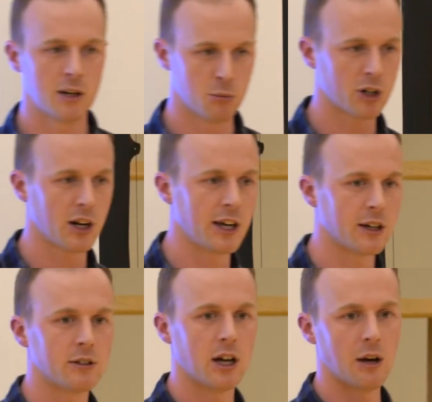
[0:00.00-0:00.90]
a modeling
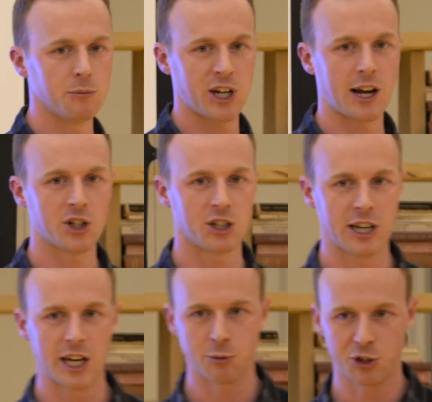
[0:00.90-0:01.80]
challenge at the
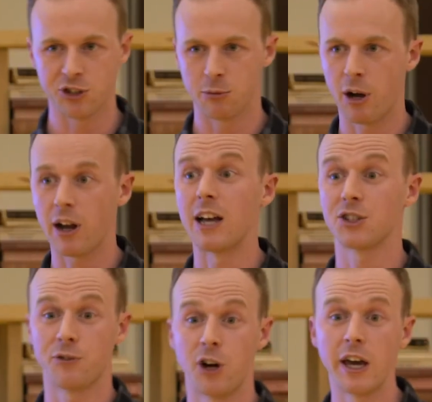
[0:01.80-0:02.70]
end, which is about
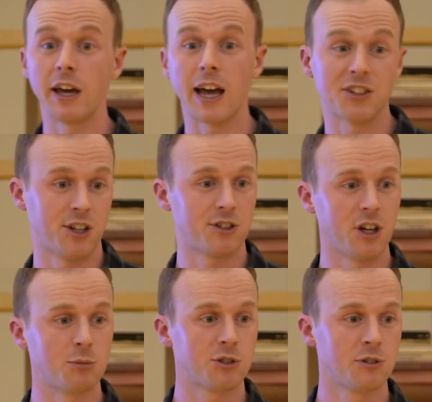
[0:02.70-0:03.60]
classifying asset
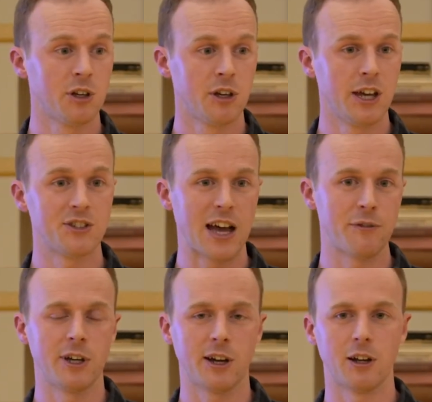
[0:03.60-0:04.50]
types. Is that
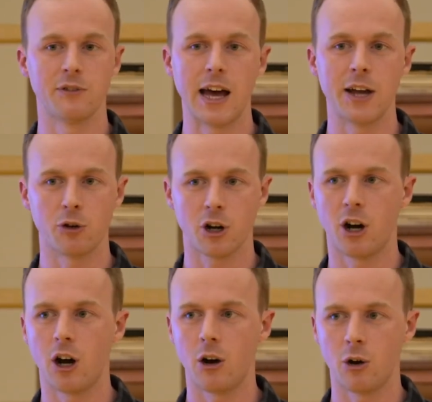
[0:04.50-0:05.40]
vehicle a van or a
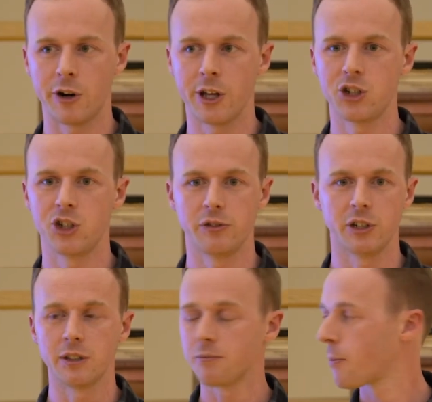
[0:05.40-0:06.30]
car or an HGV?
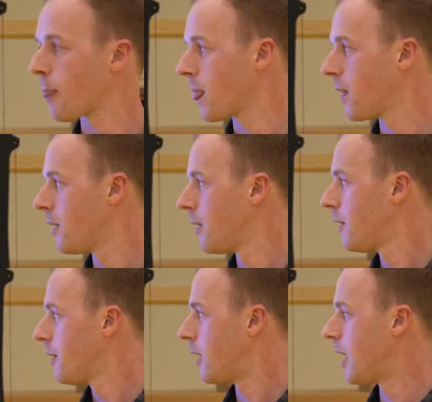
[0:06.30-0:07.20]

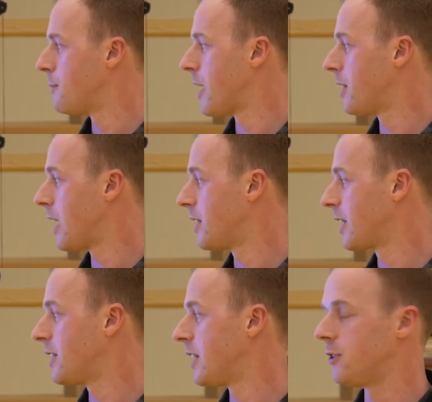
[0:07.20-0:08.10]
And
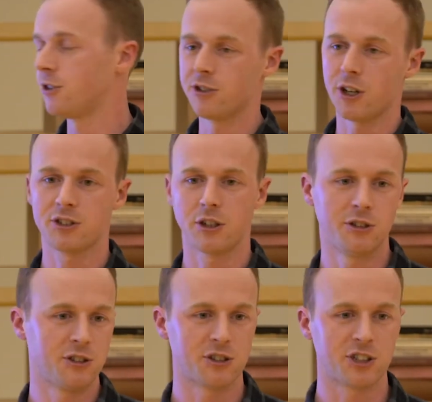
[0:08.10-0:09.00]
again, yeah, it uses
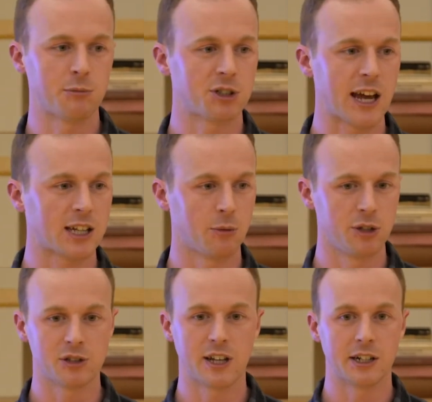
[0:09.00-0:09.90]
the same stack that we use
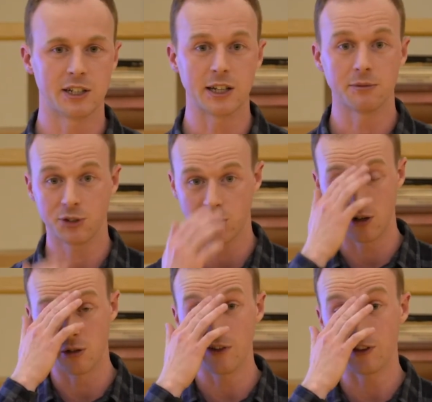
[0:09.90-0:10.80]
day to day. So
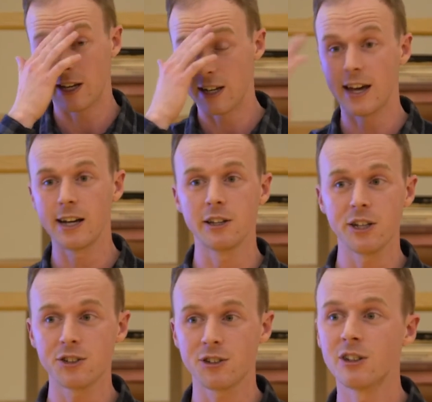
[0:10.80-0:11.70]
if they can nail
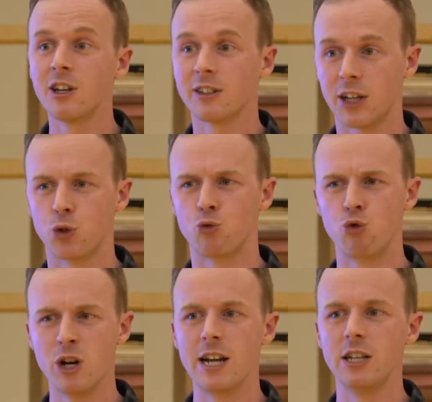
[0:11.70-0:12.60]
this, that's a
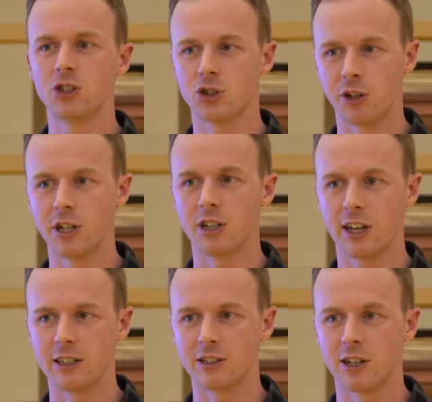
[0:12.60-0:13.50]
really strong
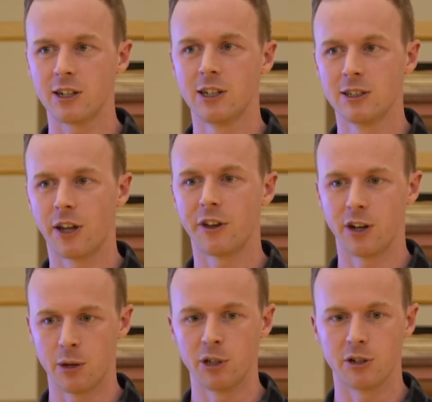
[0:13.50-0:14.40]
indicator that they're going to
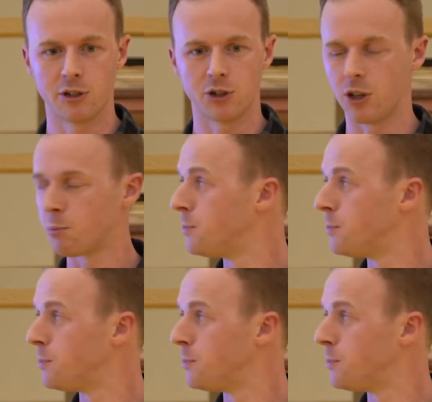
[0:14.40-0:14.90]
be good at the job.